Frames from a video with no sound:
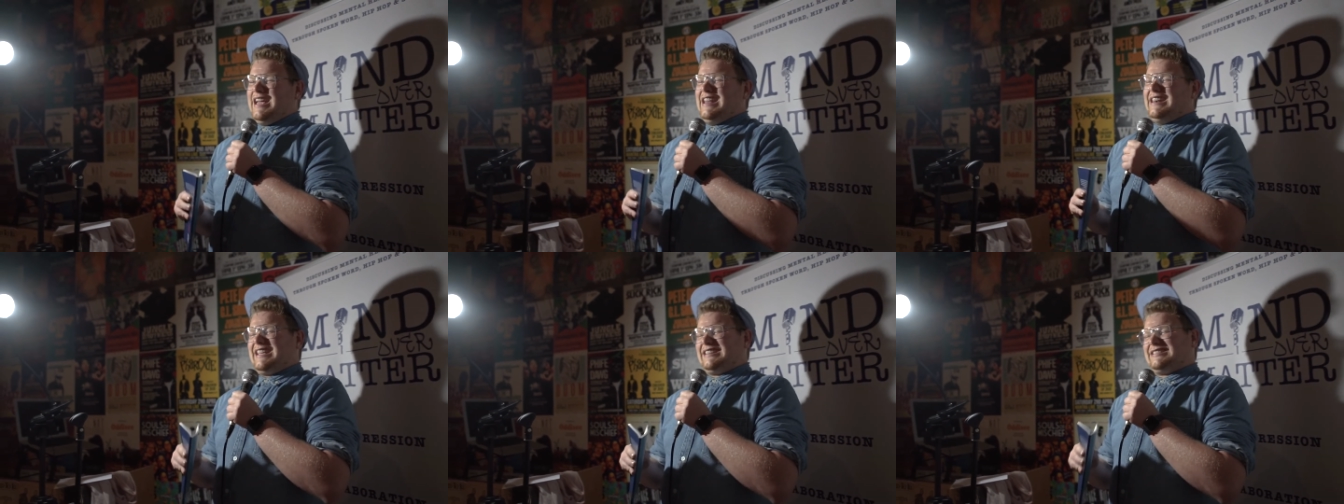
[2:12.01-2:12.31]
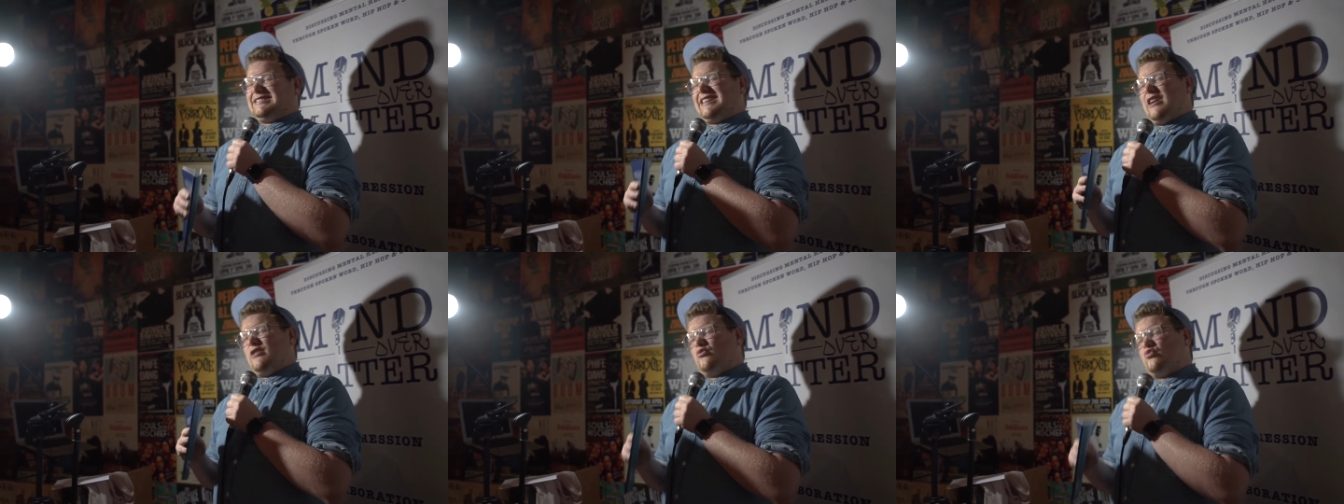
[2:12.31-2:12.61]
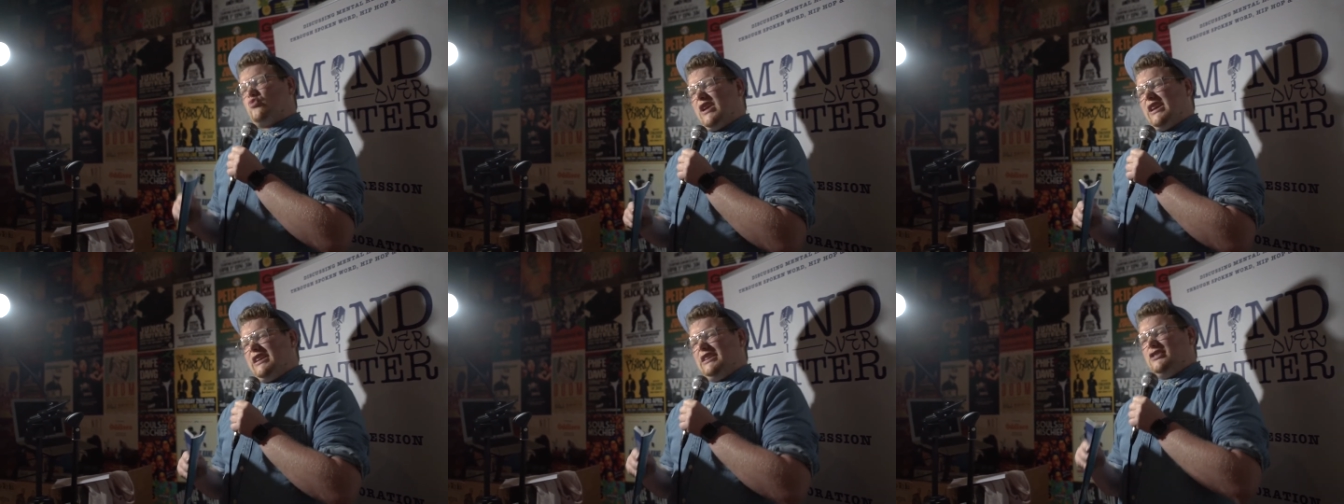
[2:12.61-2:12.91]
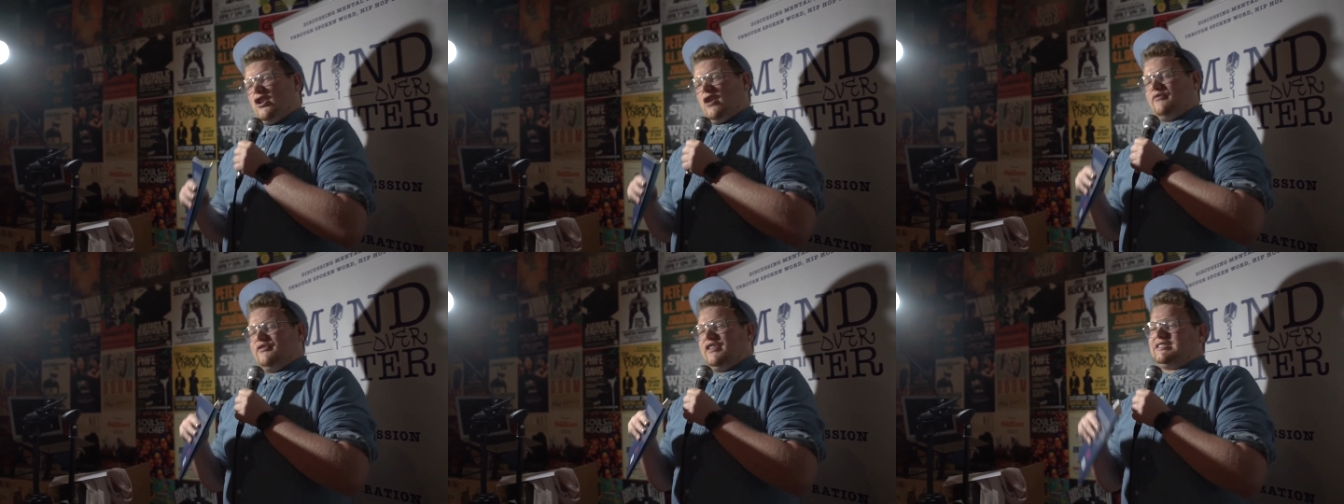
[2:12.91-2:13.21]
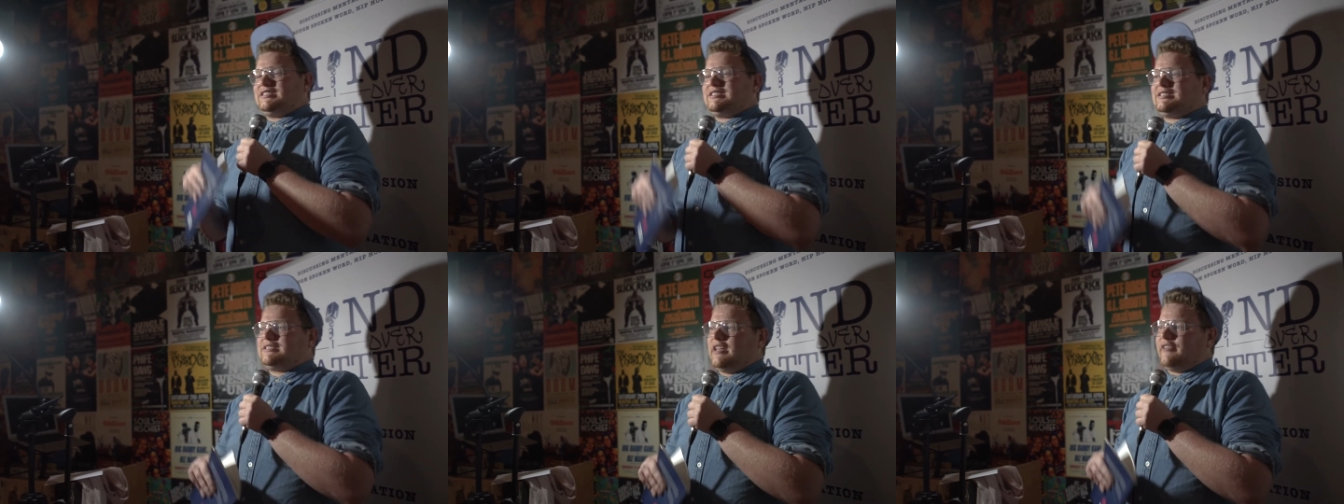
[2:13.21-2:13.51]
Let's get rid of
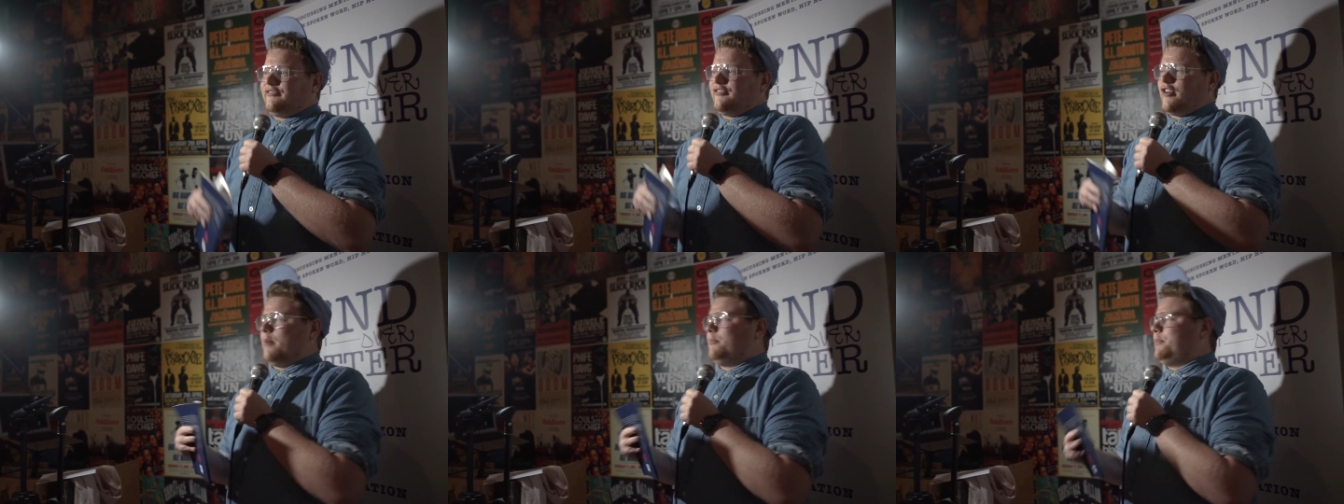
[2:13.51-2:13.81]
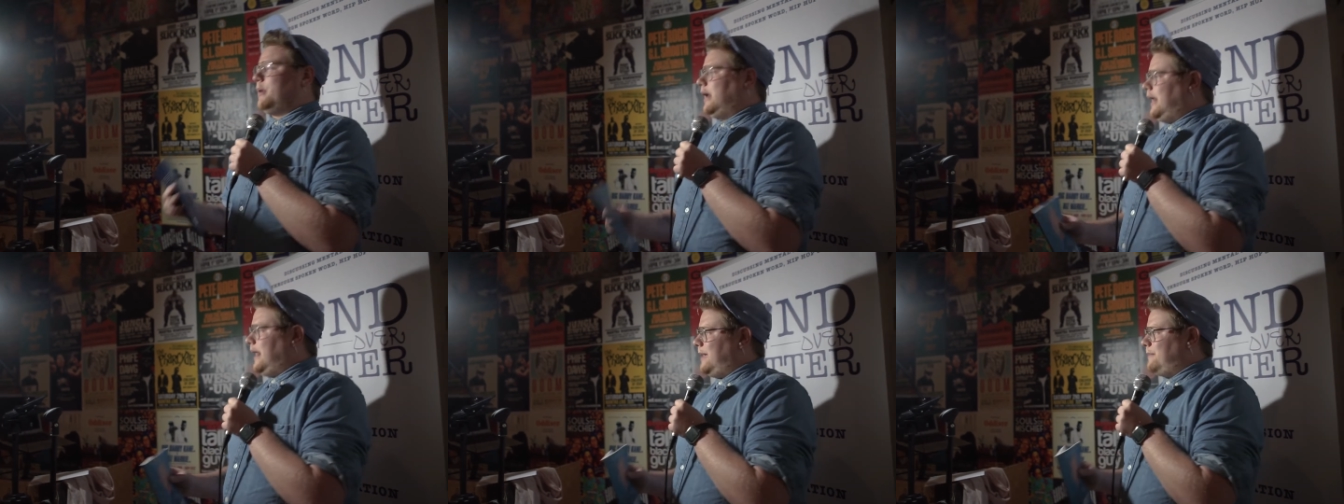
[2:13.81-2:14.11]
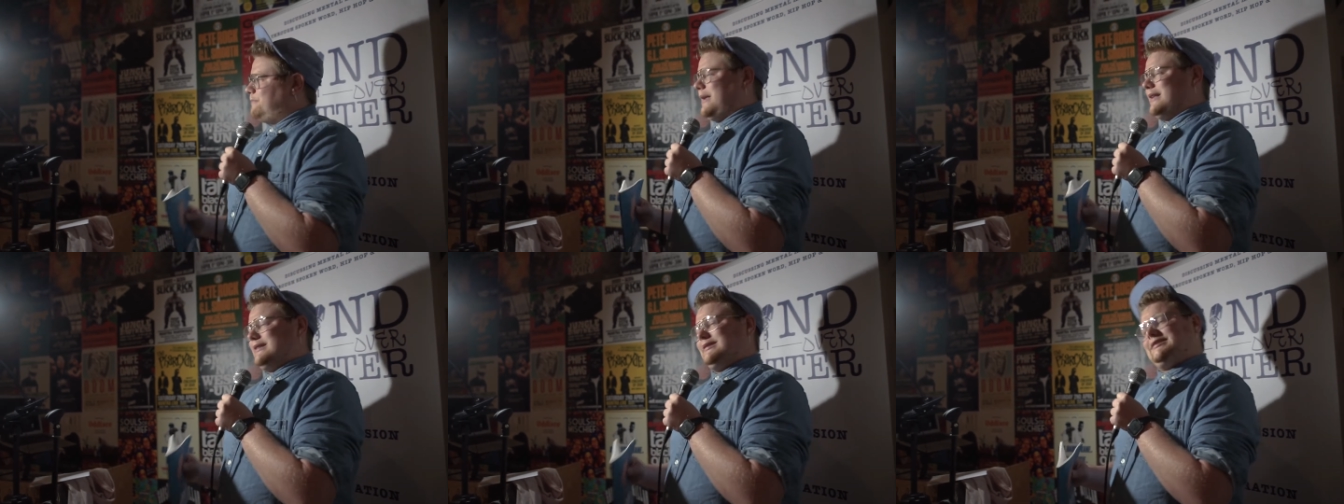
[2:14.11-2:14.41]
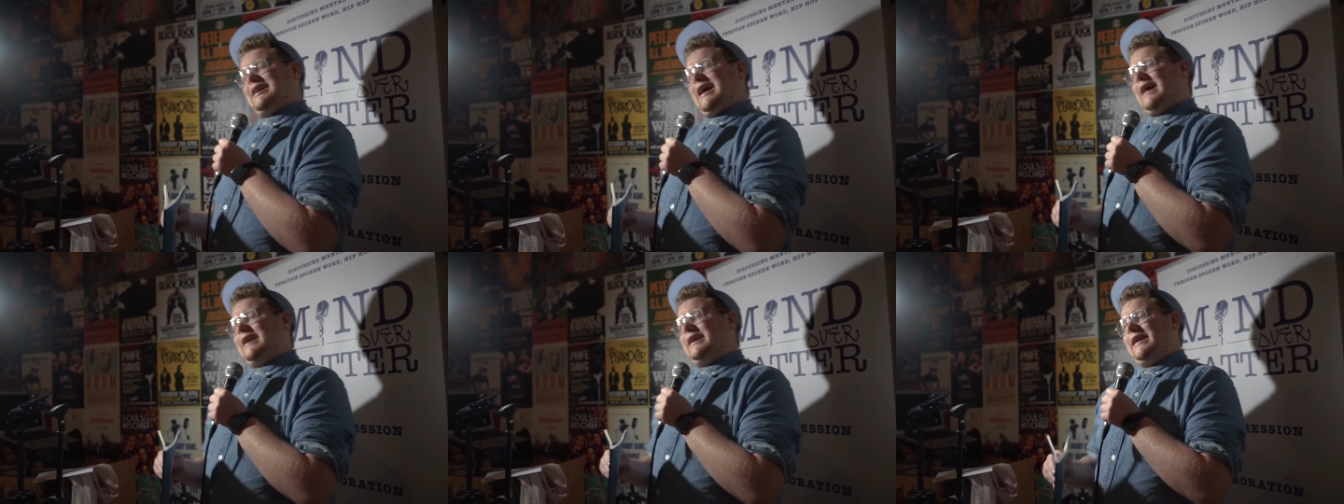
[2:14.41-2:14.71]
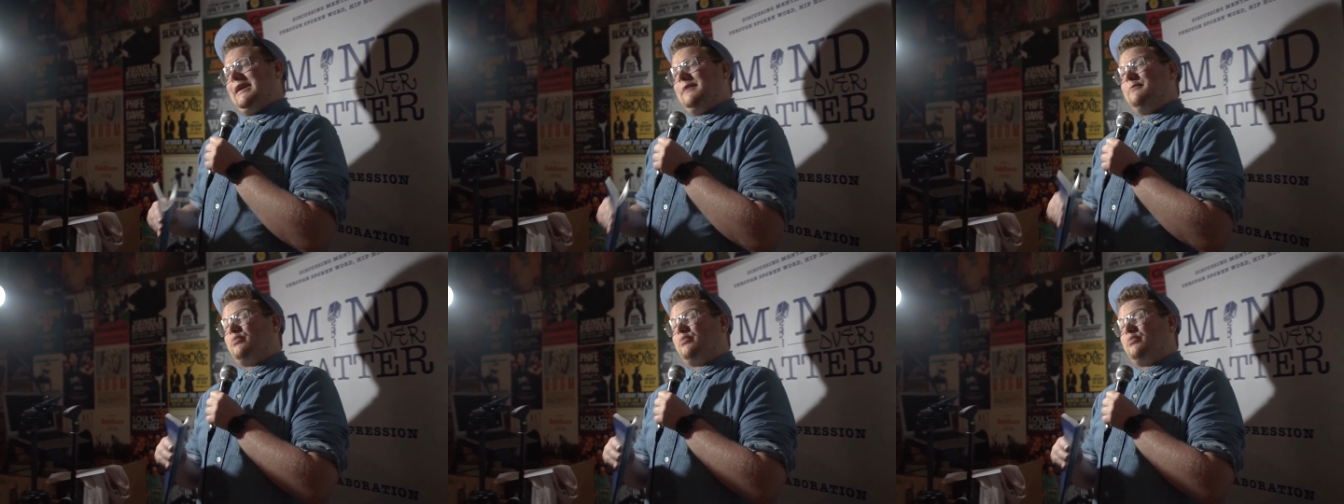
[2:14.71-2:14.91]
this stiff upper lip mentality,